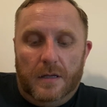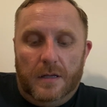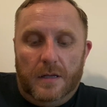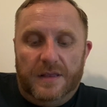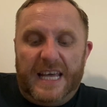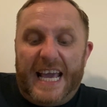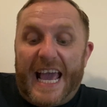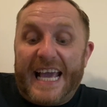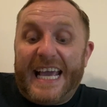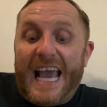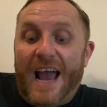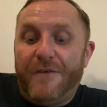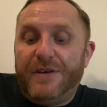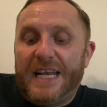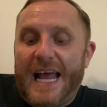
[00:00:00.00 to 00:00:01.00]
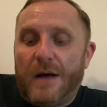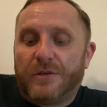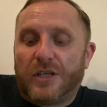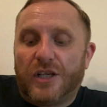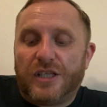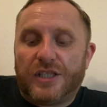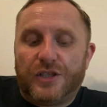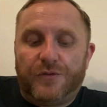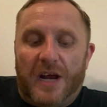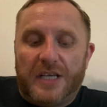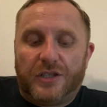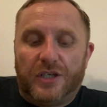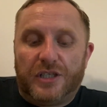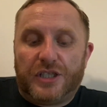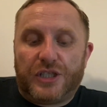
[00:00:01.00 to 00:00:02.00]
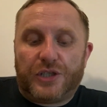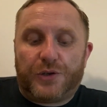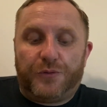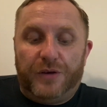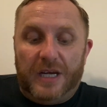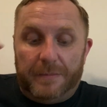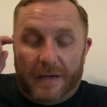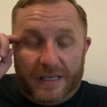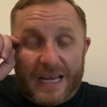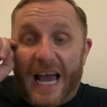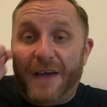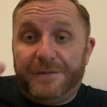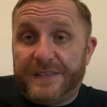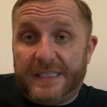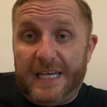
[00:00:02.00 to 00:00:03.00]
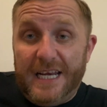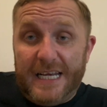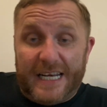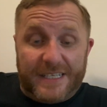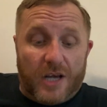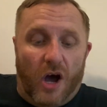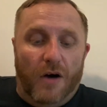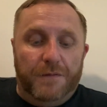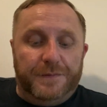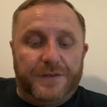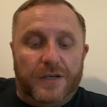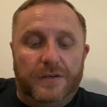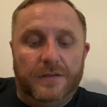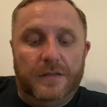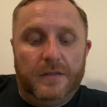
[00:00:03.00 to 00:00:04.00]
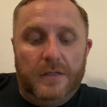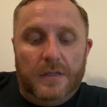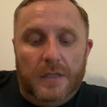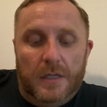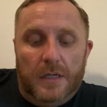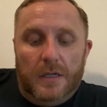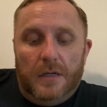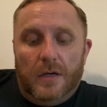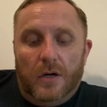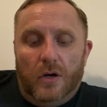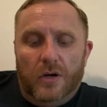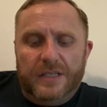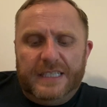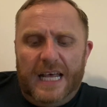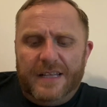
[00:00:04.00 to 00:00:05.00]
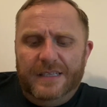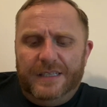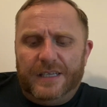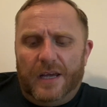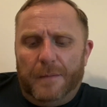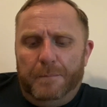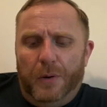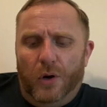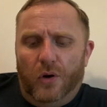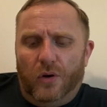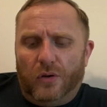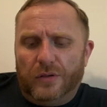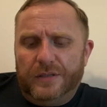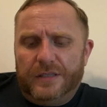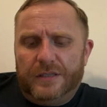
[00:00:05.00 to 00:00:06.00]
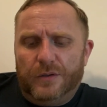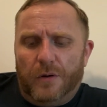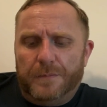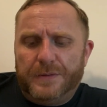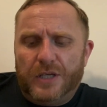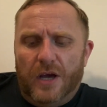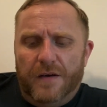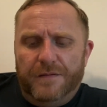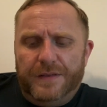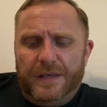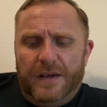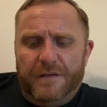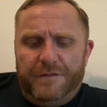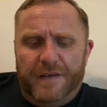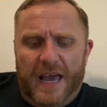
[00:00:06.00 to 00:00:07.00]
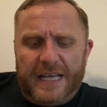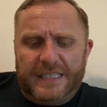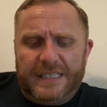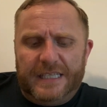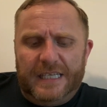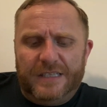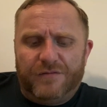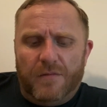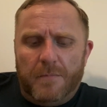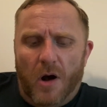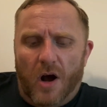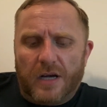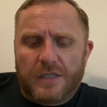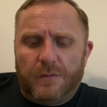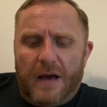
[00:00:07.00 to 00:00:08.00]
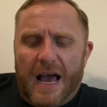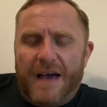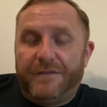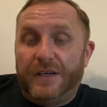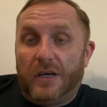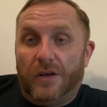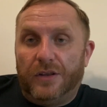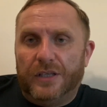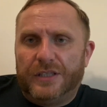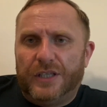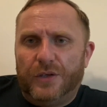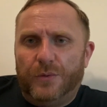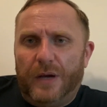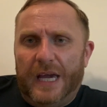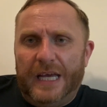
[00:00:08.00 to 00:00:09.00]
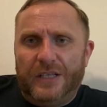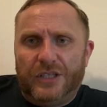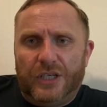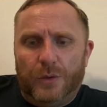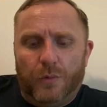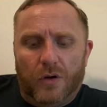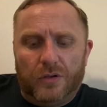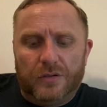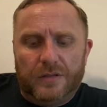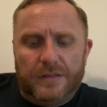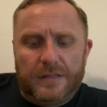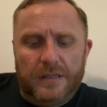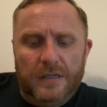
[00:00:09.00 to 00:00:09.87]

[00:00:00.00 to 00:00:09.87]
They get carried out on stretchers screaming. I've seen it often." Hortensia paused to observe the effect these remarks were having on the two itchy ones.